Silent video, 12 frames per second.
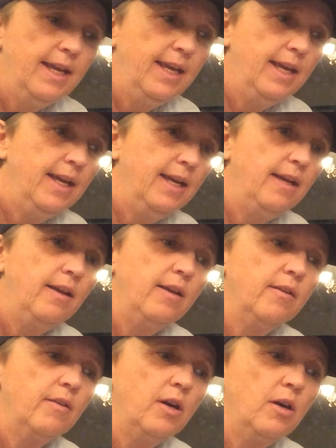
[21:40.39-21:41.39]

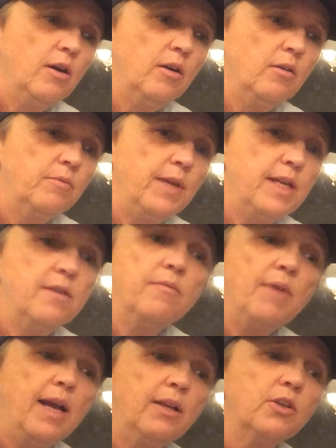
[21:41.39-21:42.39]
And
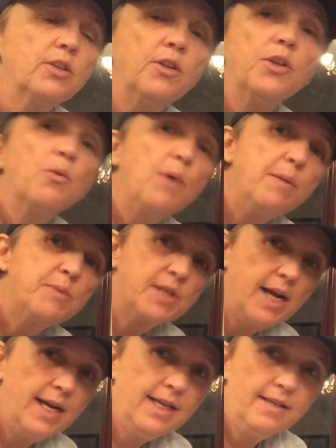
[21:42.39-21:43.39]
I looked on their
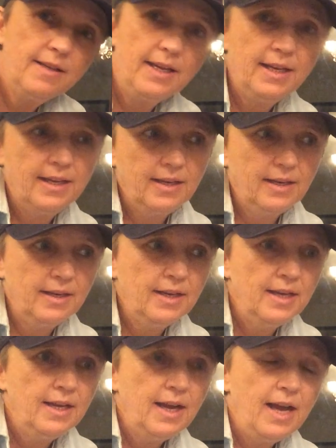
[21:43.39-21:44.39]
website, and
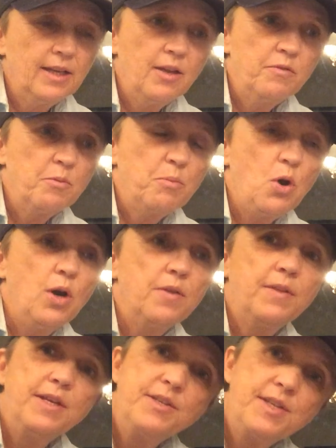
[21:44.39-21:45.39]
I love the
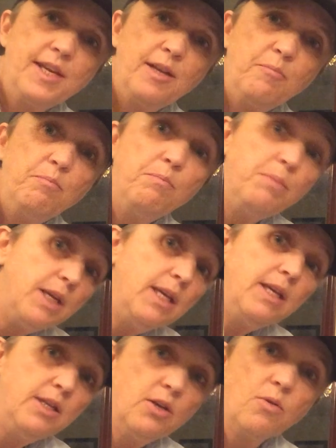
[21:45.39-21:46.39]
part they said,
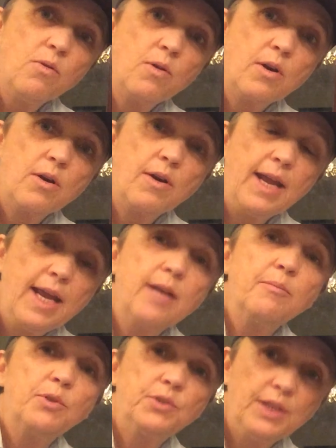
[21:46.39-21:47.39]
"Be your
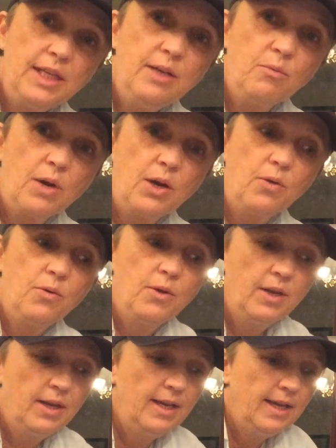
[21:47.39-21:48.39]
animal's hero,"
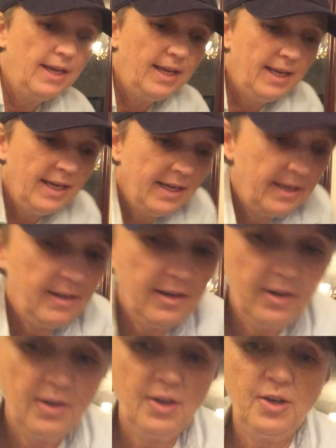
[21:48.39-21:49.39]
and
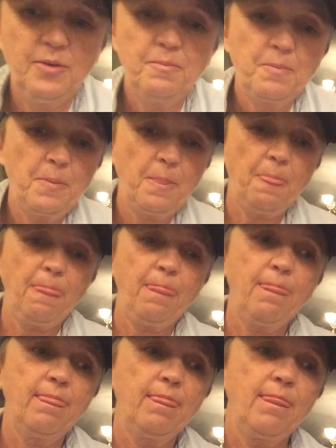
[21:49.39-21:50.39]
I
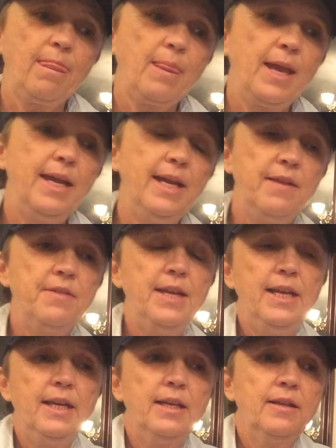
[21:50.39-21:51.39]

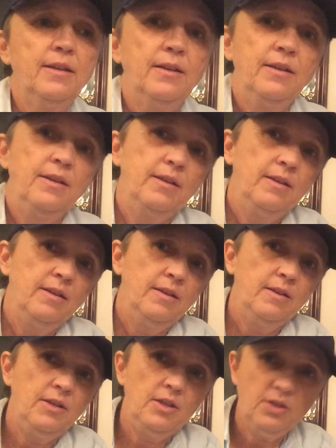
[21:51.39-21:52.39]
think,
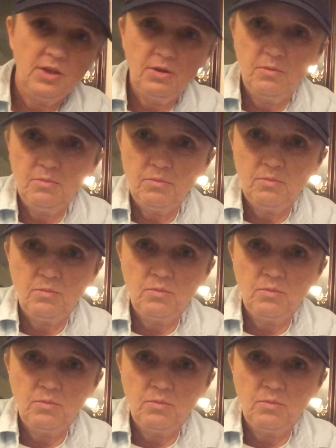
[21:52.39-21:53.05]
you know,